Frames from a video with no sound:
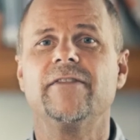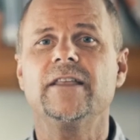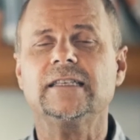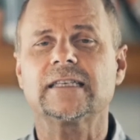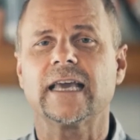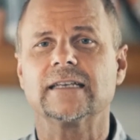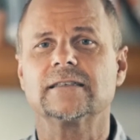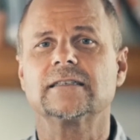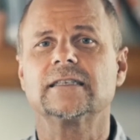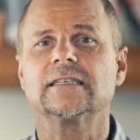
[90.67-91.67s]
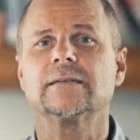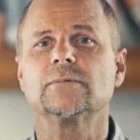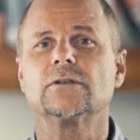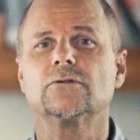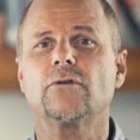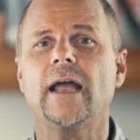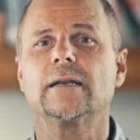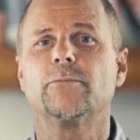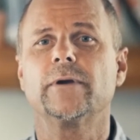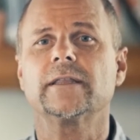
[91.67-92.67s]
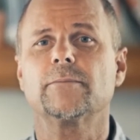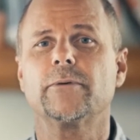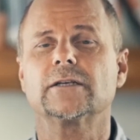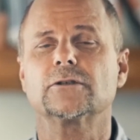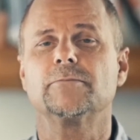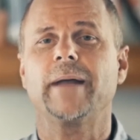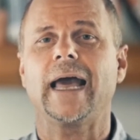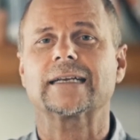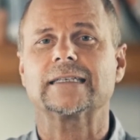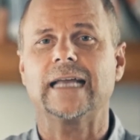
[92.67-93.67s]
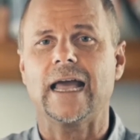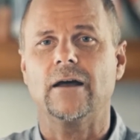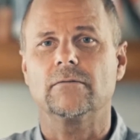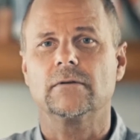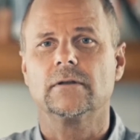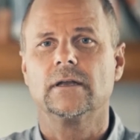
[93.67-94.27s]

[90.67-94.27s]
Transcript: In this case, the system should try to bring the pressure back down.